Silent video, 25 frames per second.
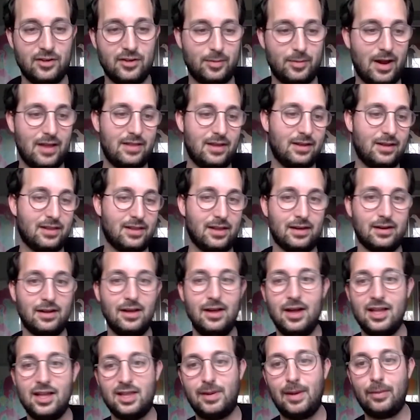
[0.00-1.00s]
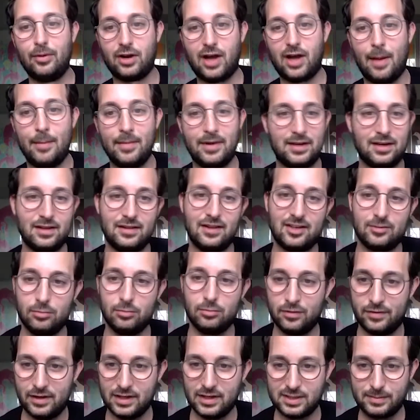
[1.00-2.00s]
but I think that the people coming to this
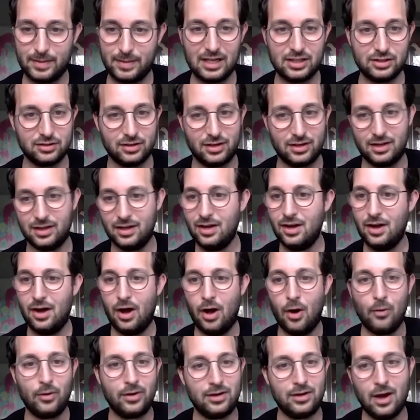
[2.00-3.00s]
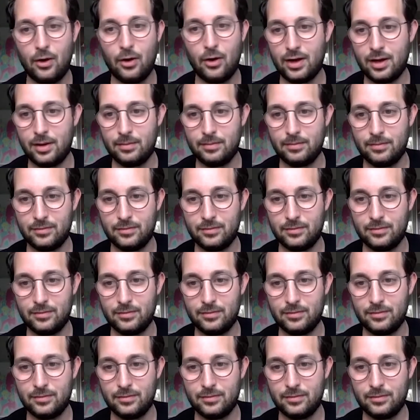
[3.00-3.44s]
movie especially only know him,